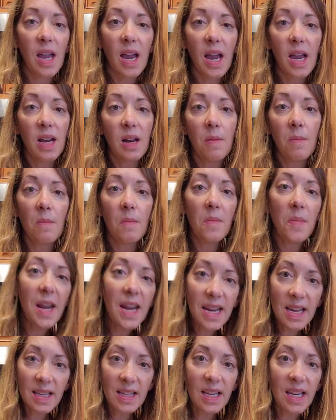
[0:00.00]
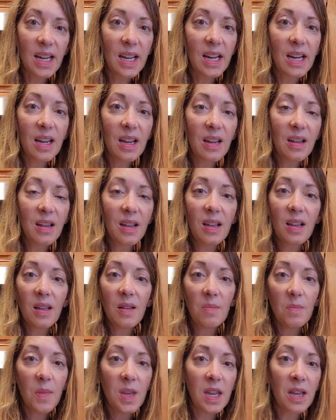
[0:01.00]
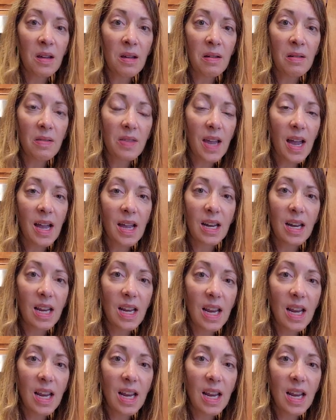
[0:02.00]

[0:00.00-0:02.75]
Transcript: an amazing meal that